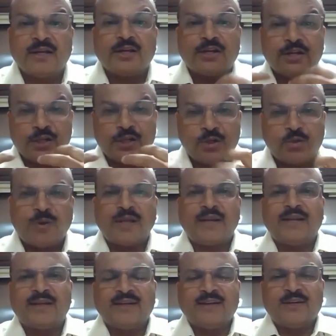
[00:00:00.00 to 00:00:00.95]

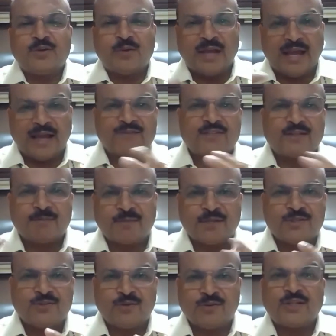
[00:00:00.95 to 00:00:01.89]
requiring to have some
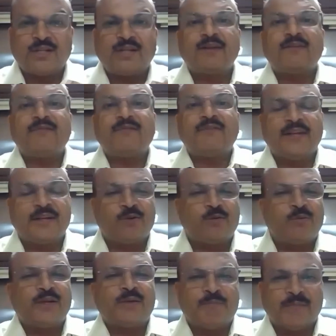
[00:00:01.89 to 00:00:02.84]
resolution in a very
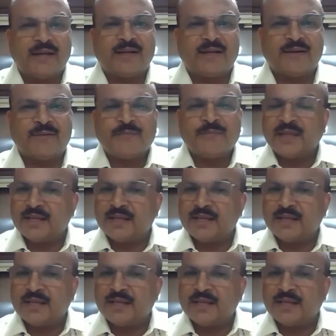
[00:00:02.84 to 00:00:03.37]
quick manner.